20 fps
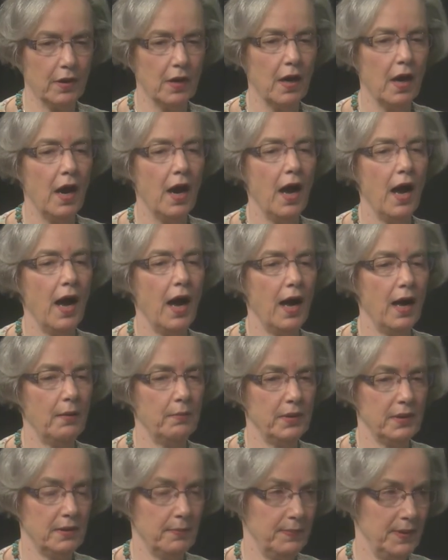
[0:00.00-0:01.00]
Mm. Uh,
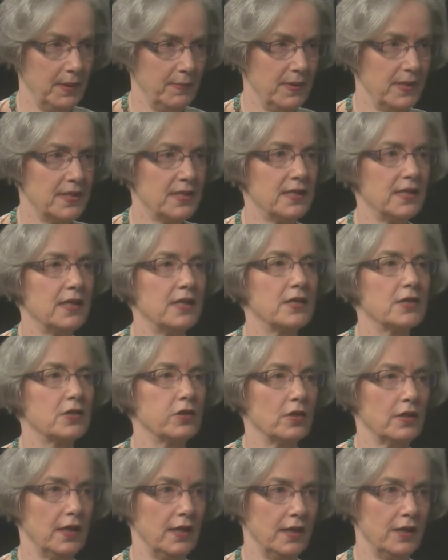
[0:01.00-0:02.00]
but the PBC is
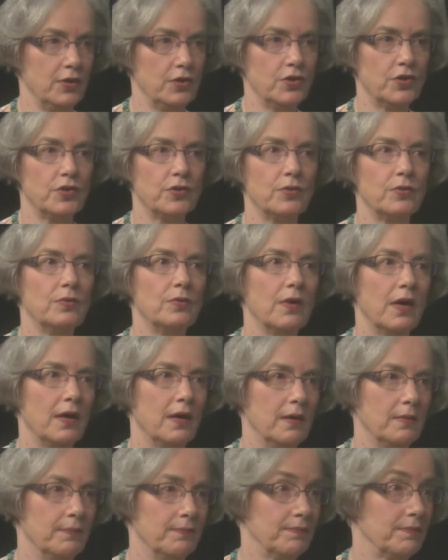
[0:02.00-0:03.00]
looking into
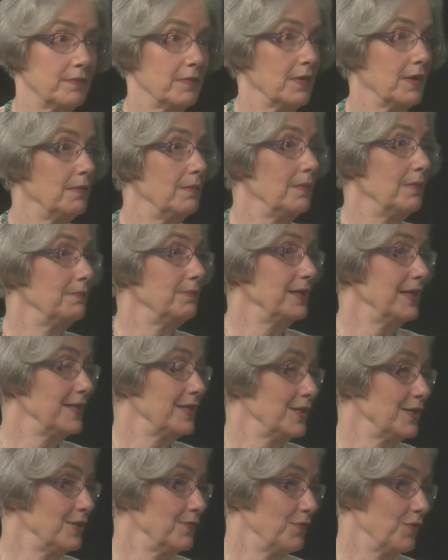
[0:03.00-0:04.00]
um,
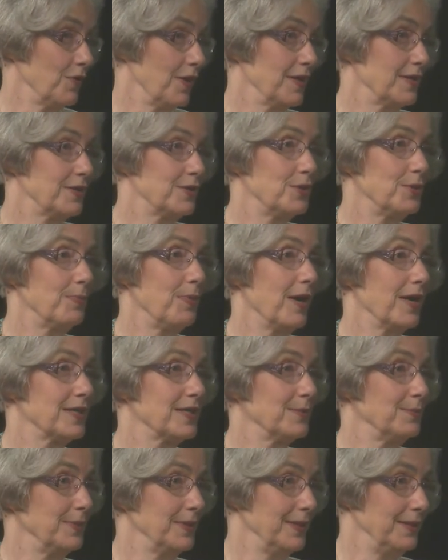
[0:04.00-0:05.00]
places for us to
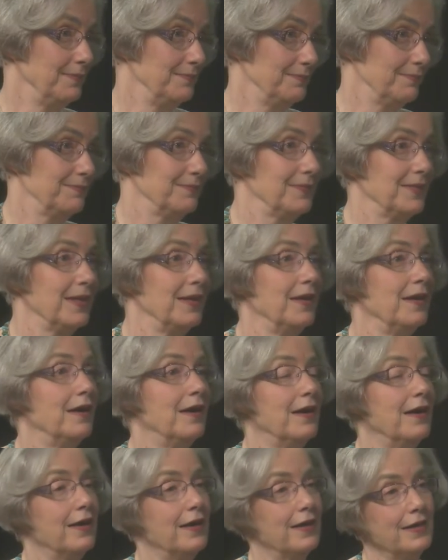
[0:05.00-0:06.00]
possibly
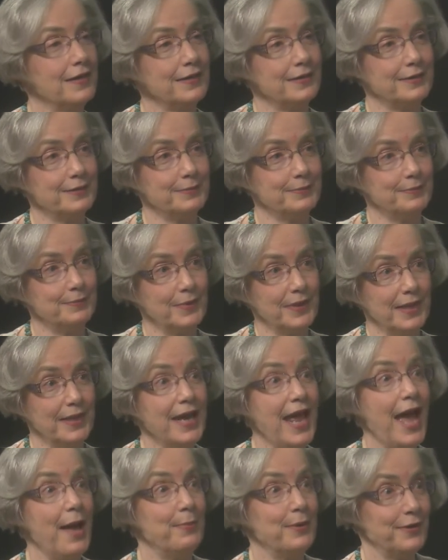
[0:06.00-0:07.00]
uh,
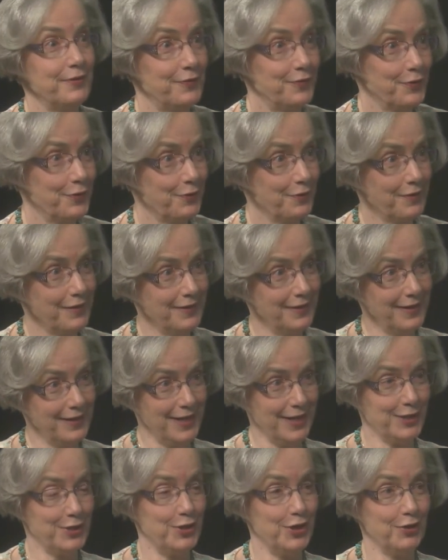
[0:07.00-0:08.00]
inhabit for the
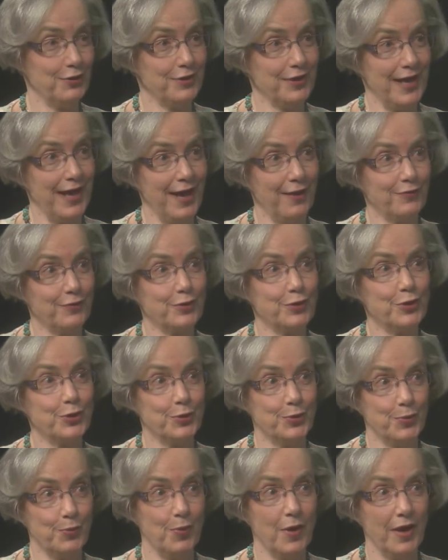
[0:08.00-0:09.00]
next year and a half or
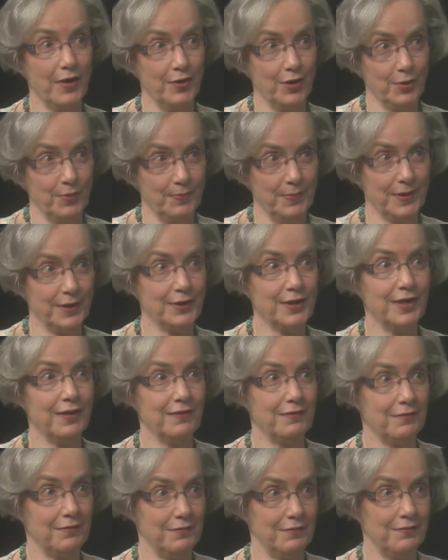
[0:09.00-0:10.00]
two while they're
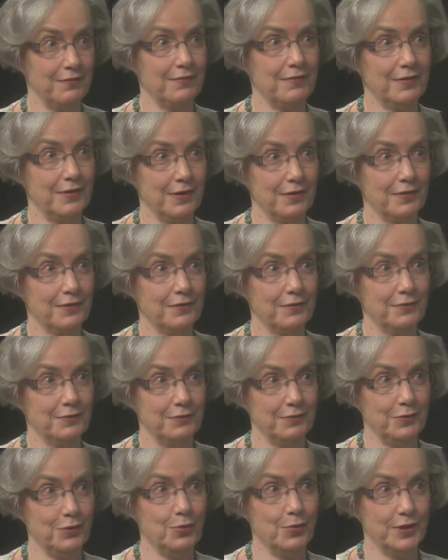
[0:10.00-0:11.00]
building the
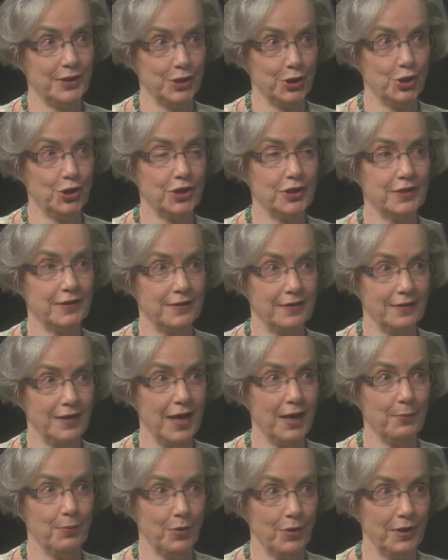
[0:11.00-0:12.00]
new addition to the
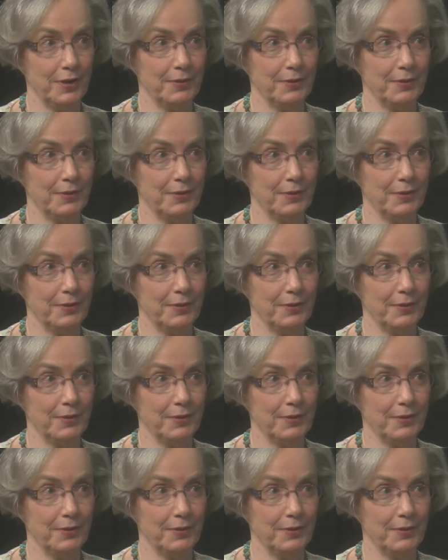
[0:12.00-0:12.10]
library.